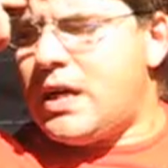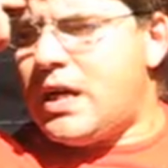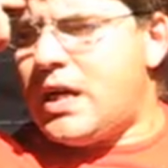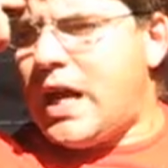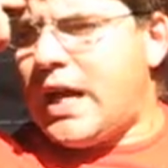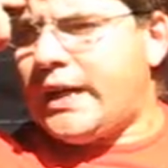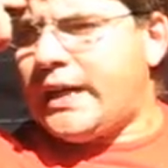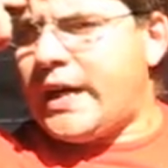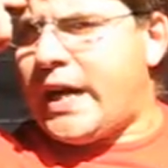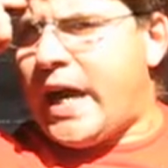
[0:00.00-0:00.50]

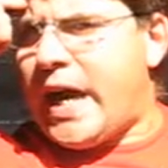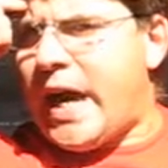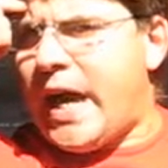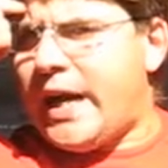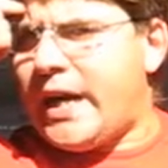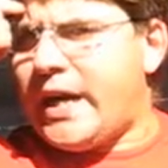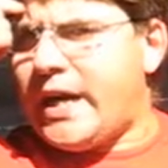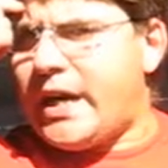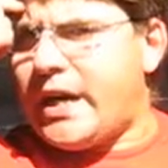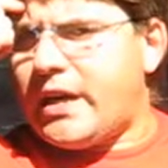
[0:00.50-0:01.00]
and
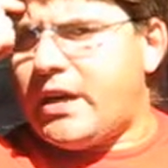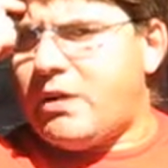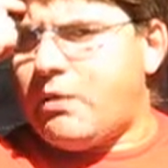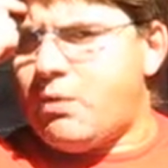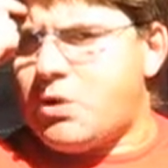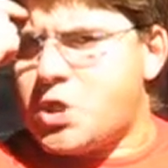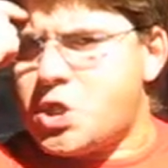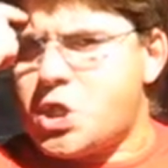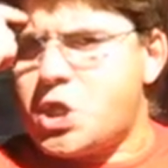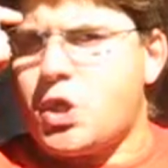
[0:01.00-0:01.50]
I
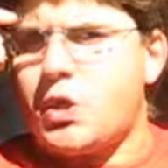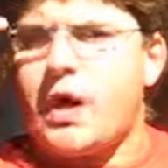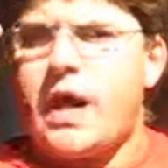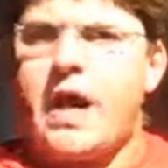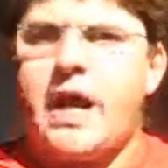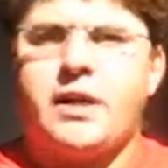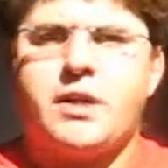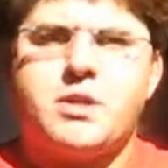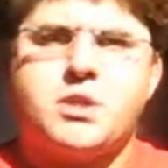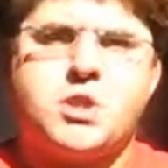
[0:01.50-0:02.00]
was sure
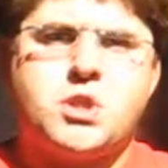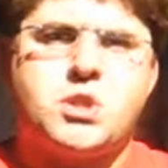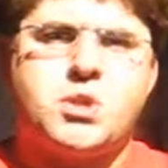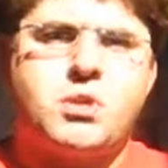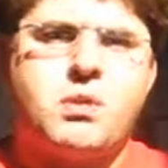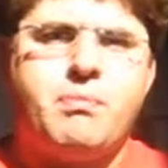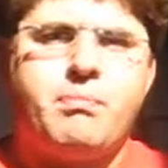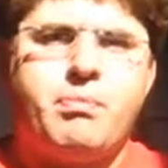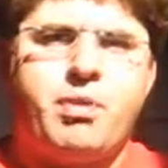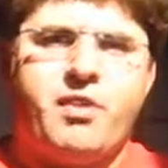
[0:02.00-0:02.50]
I understood
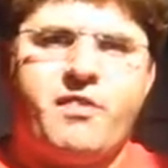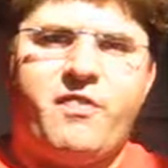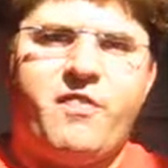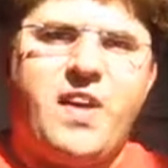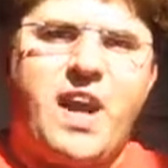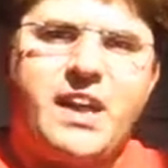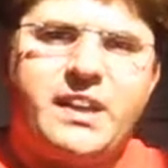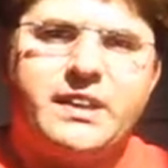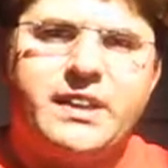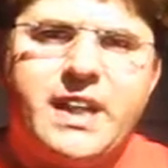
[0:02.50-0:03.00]
them
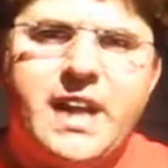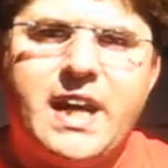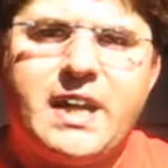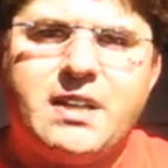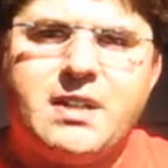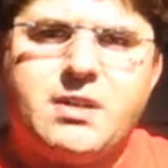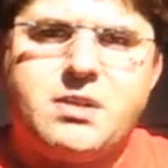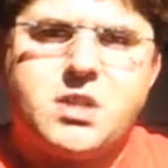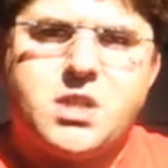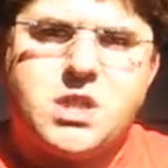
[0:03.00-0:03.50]
perfectly,
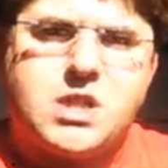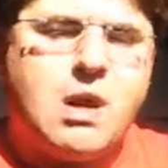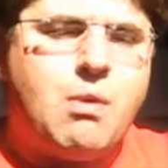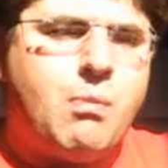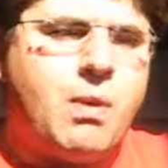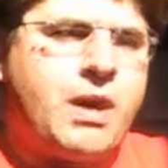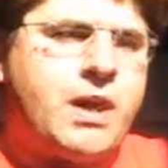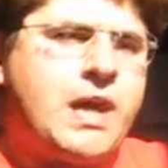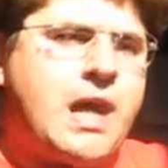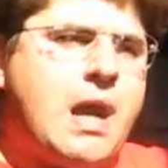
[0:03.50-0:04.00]
and then
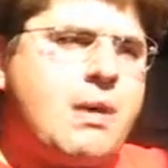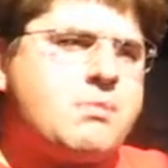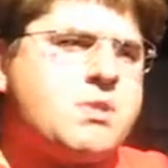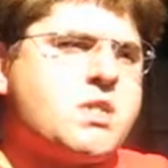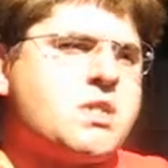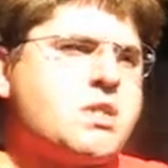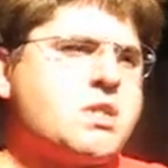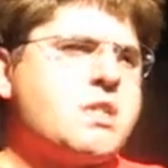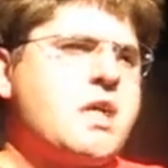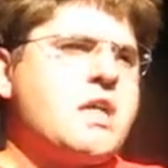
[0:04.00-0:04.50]
someone comes
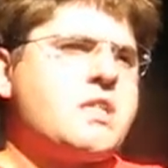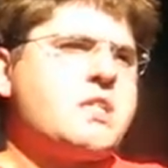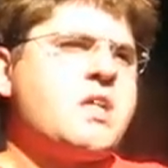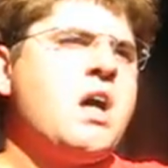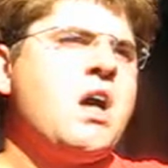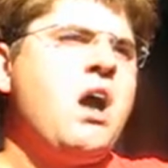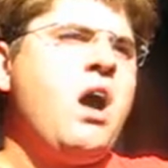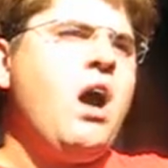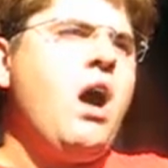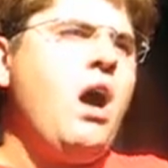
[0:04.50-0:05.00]
and says,
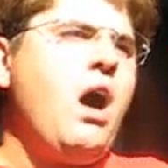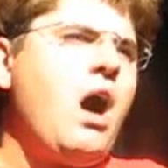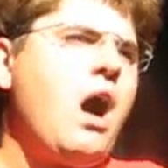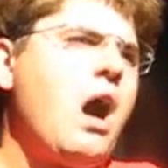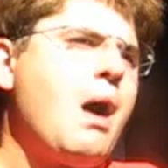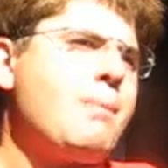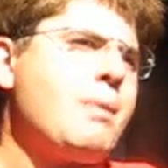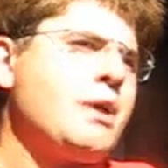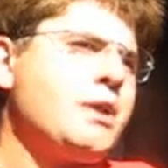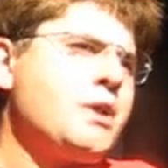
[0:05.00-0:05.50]

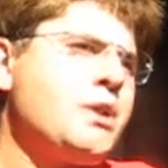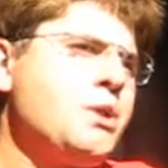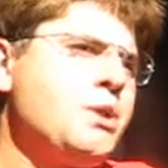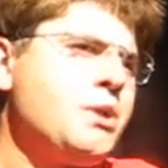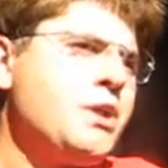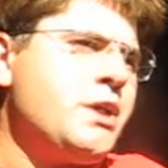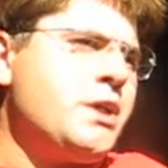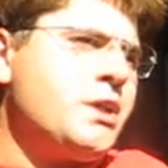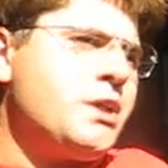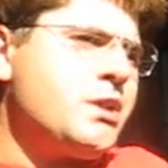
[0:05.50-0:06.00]
ah, but you
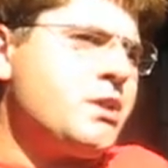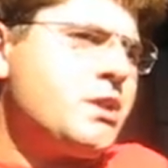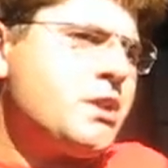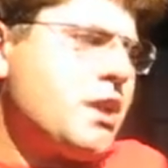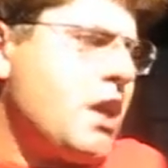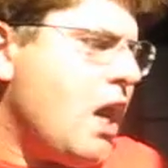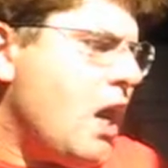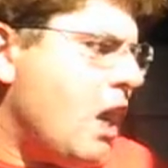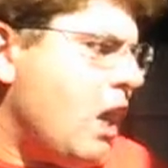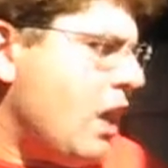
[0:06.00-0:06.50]
didn't
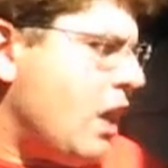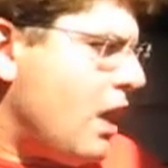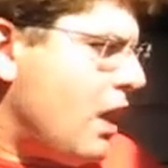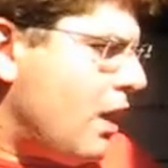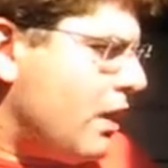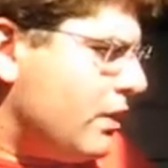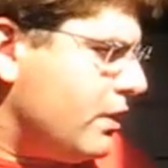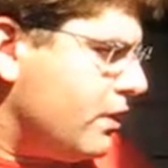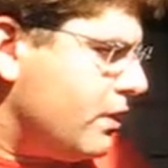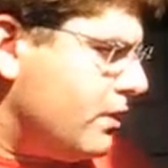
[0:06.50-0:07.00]

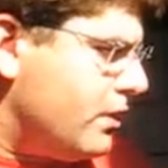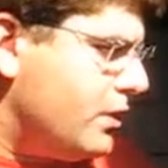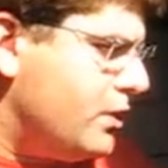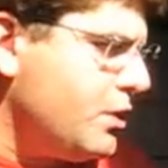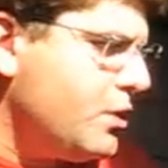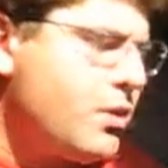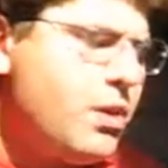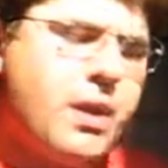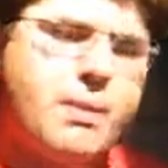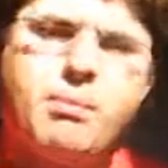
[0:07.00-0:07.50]
uh,
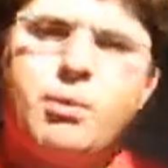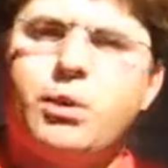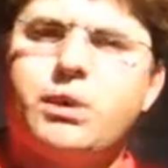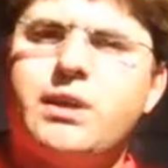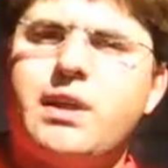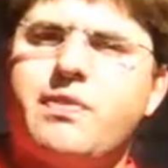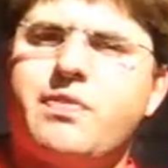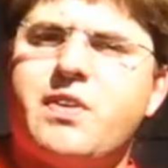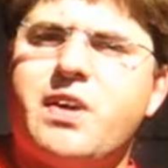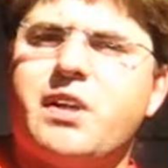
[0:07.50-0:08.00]
do a
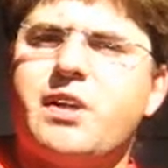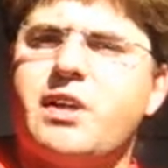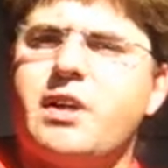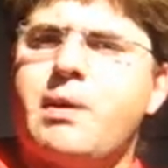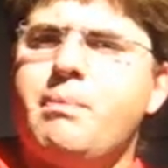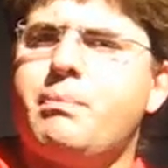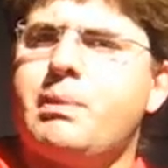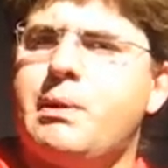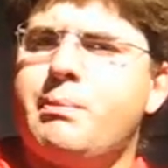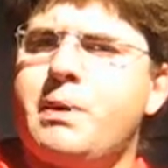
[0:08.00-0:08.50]
multi-threaded
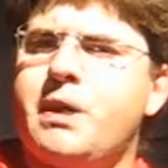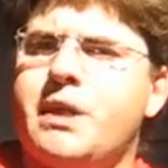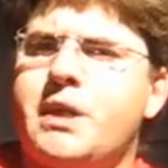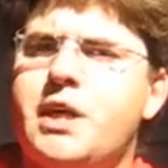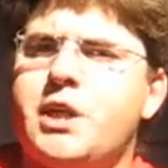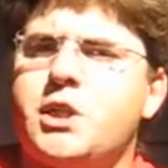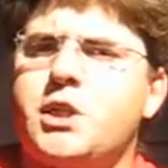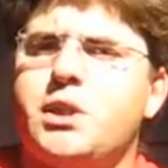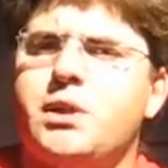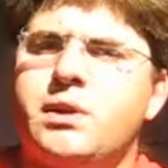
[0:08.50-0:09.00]

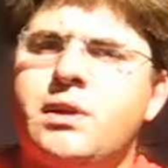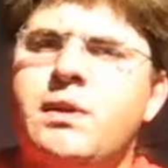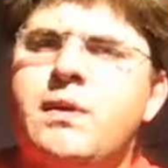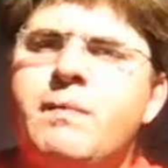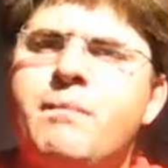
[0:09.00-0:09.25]
implementation.